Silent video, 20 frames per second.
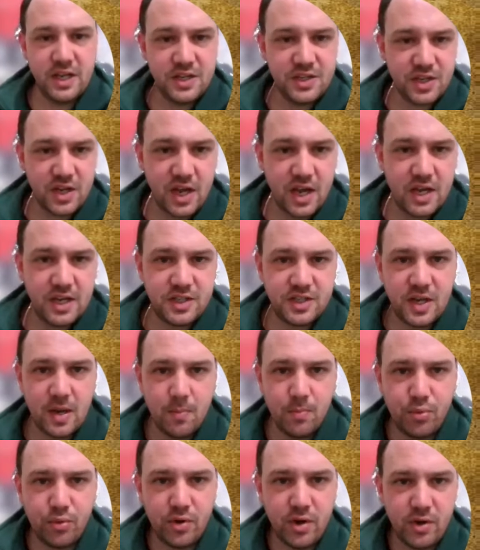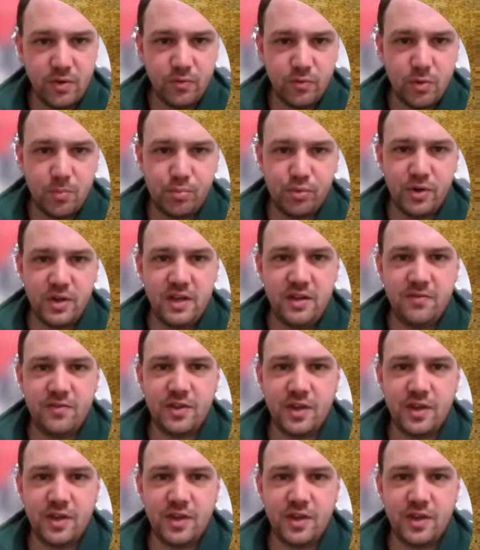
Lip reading: is a temporary reprieve.